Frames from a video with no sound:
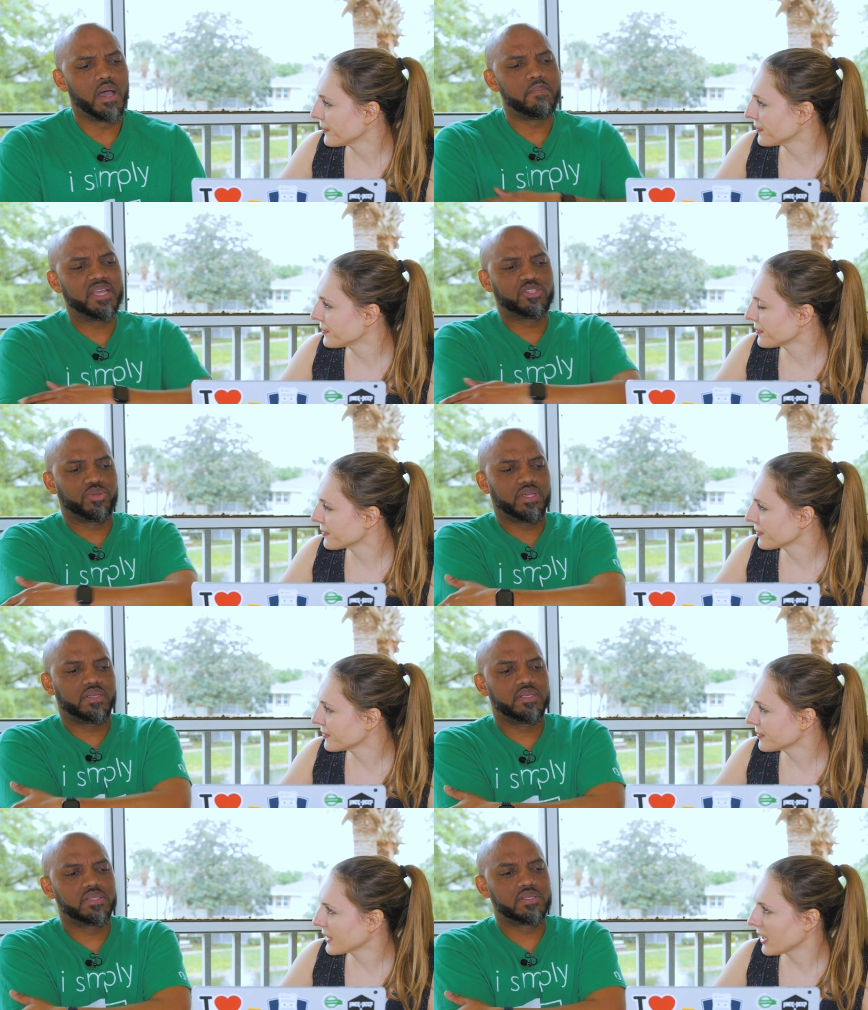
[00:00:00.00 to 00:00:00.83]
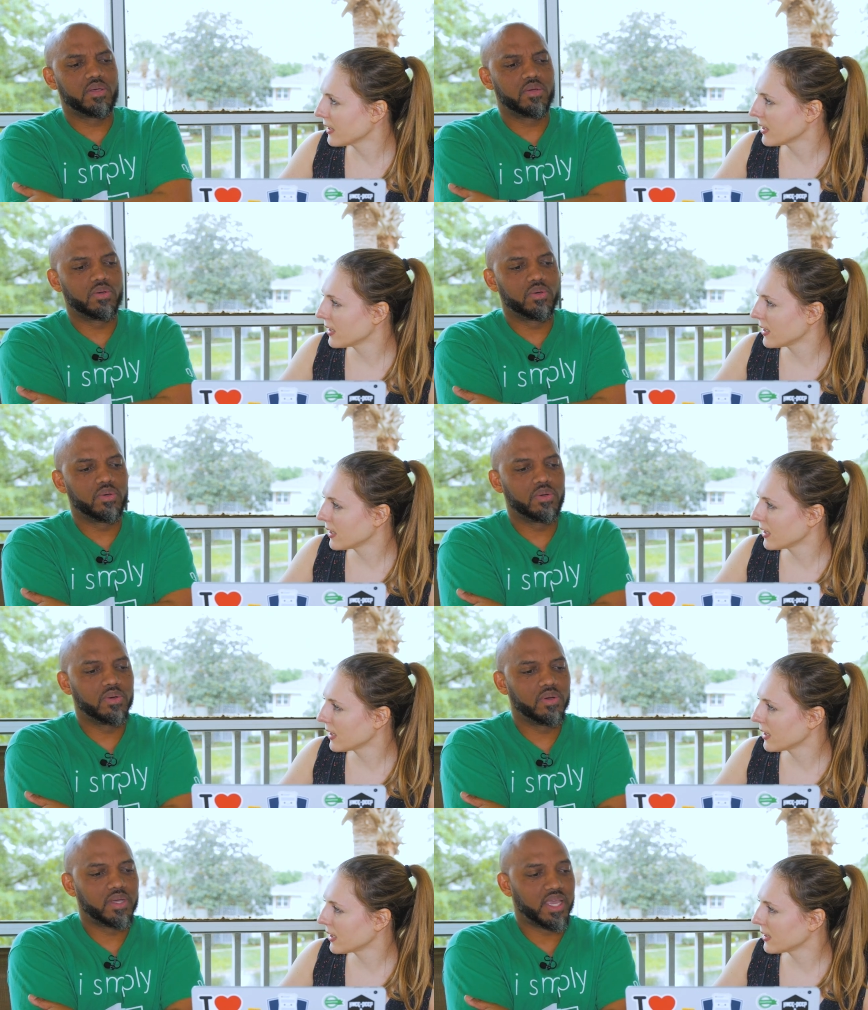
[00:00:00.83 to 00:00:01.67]
Speaker 1: A metric.
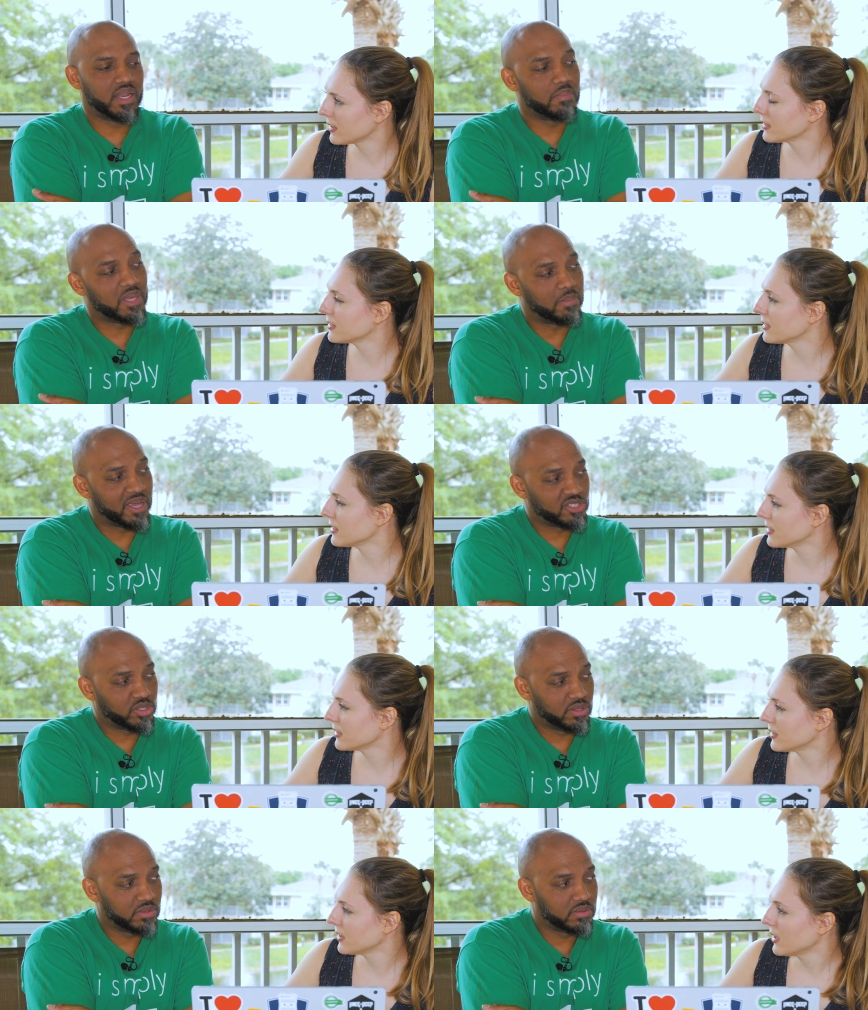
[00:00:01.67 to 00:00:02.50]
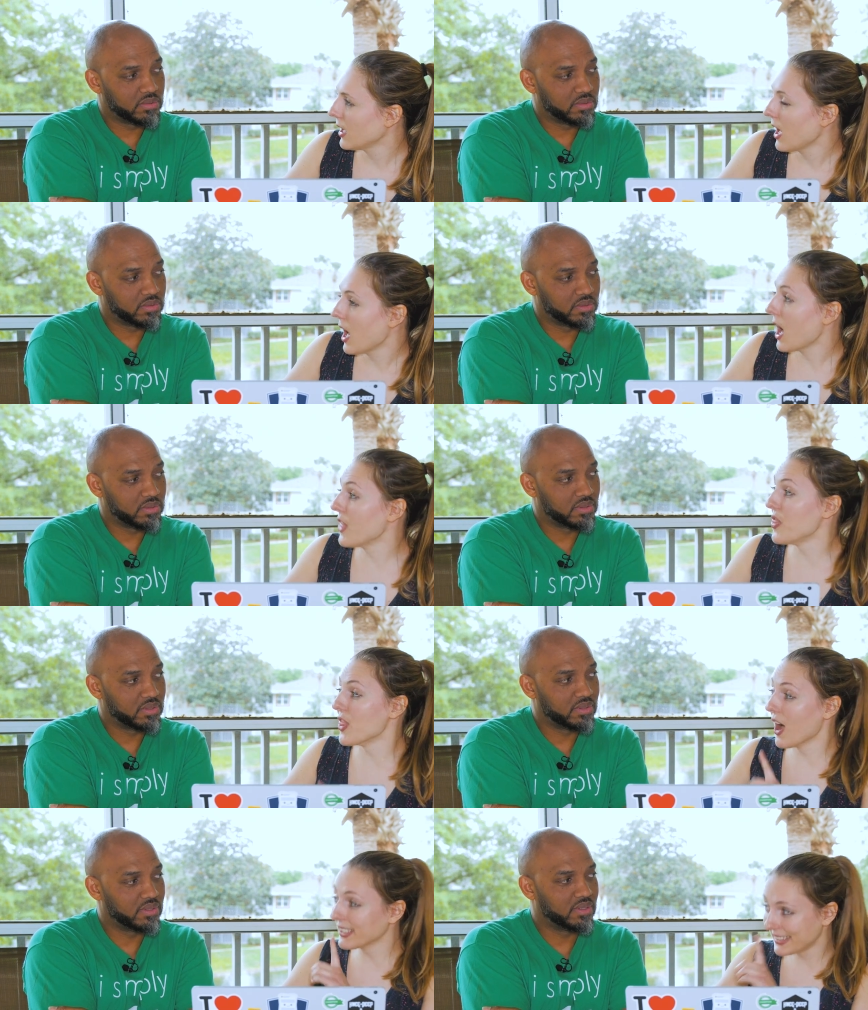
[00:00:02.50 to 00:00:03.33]
So can it be a measure?
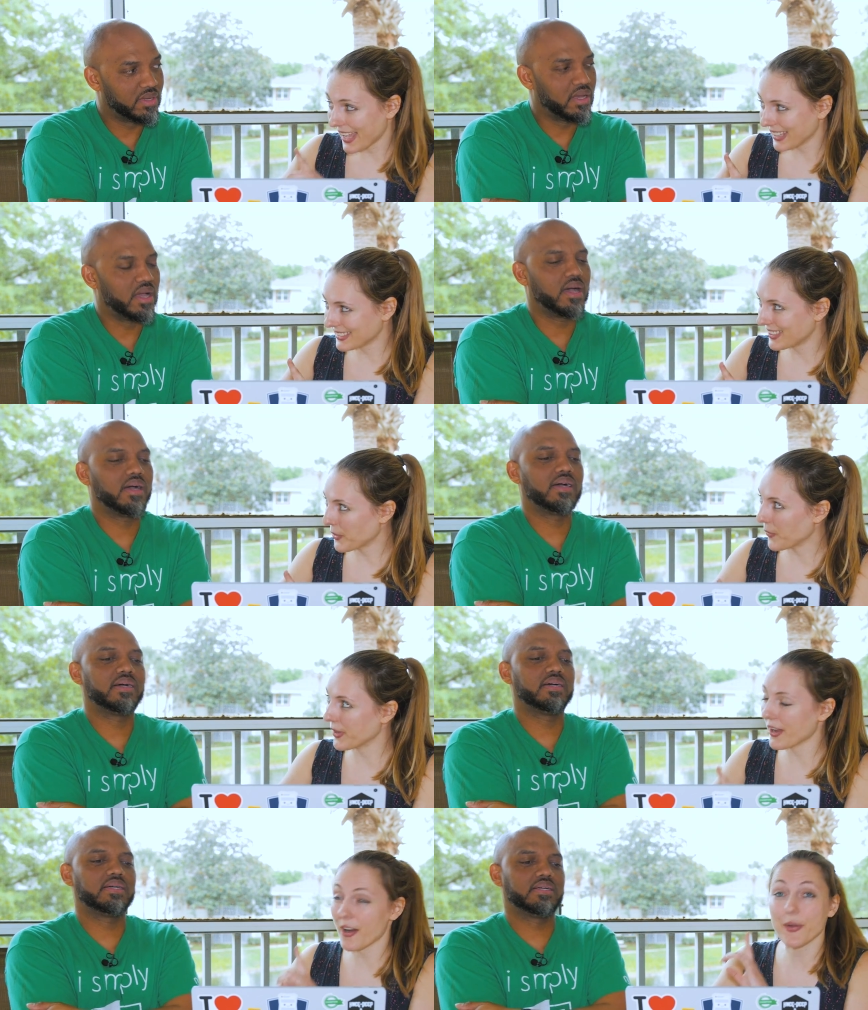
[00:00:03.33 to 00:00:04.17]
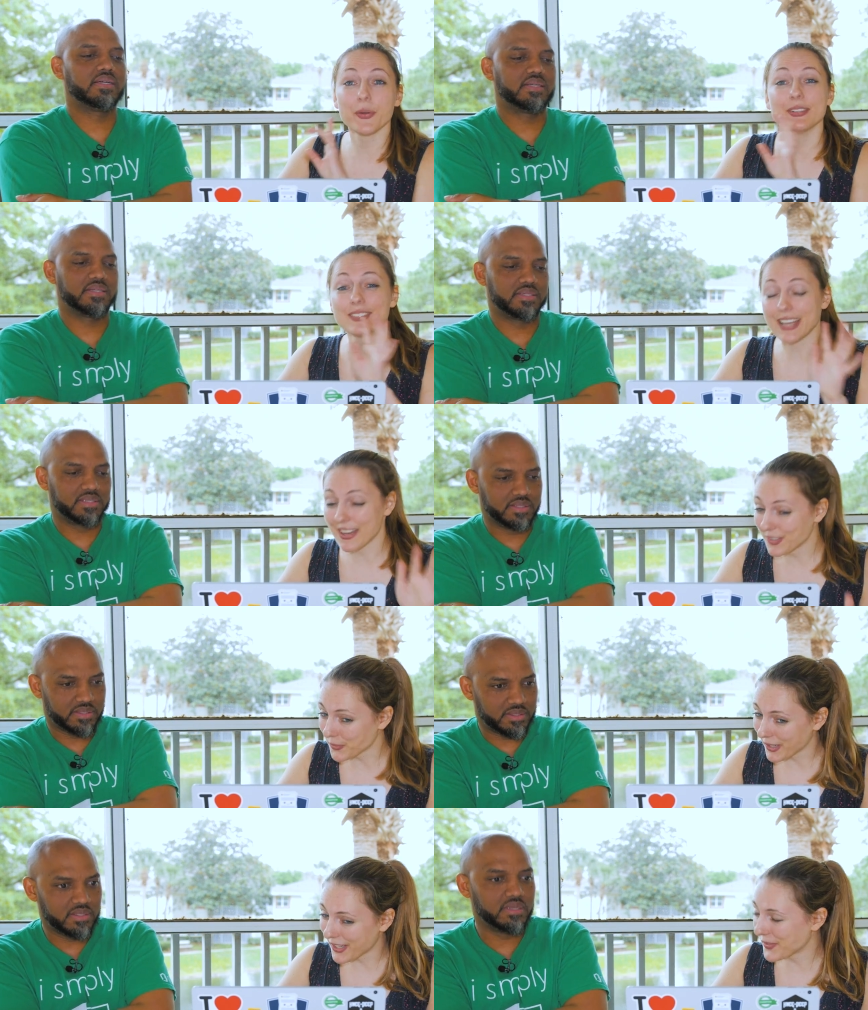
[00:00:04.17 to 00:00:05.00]
Speaker 2: Not yet. we are going to have
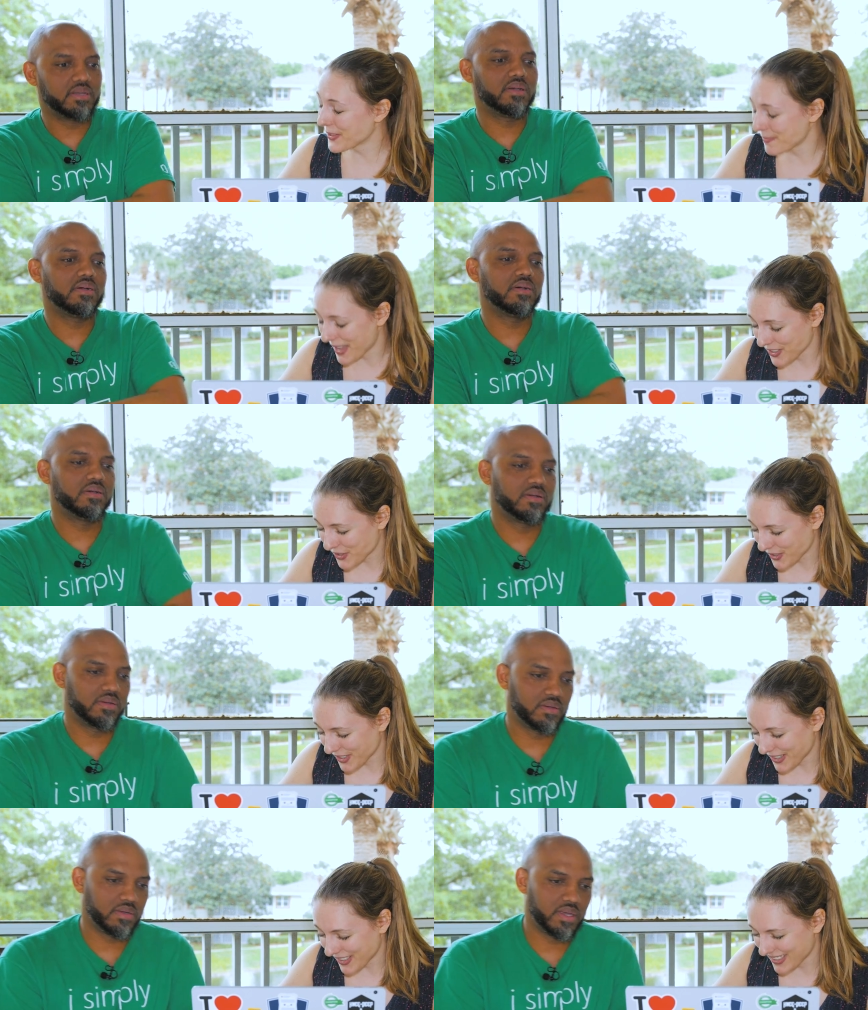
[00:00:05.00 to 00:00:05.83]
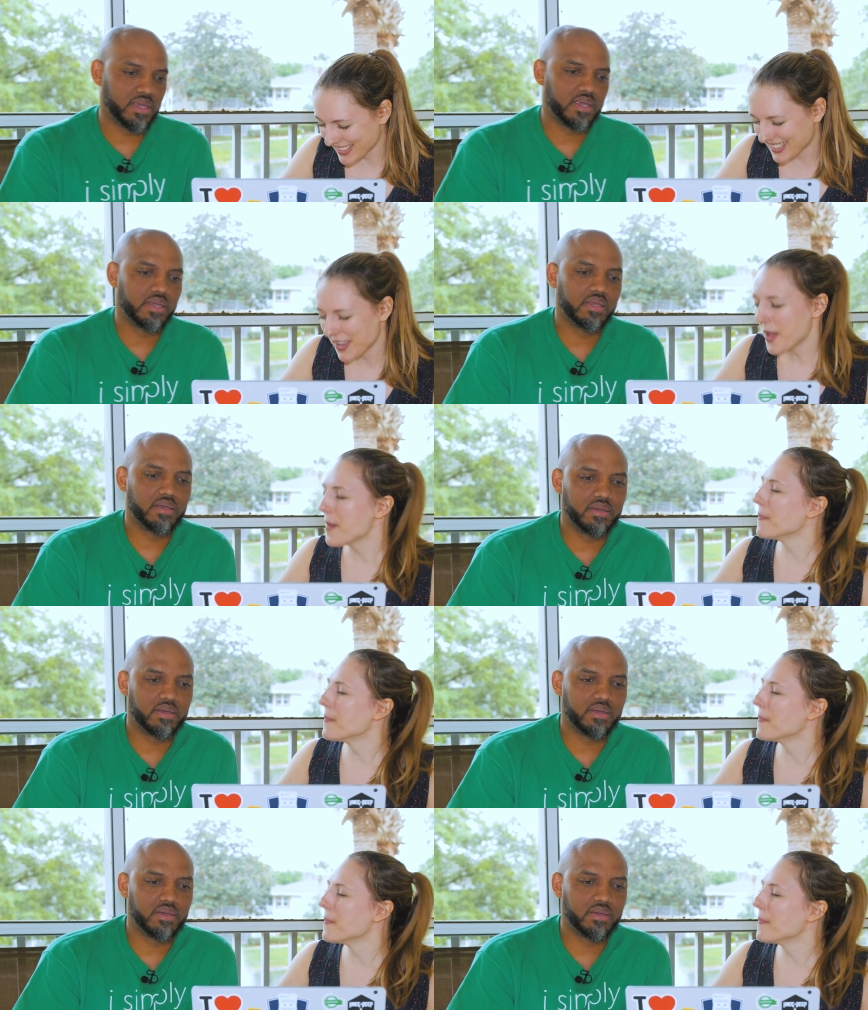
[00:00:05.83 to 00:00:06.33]
it working with ah, measures, okay, okay.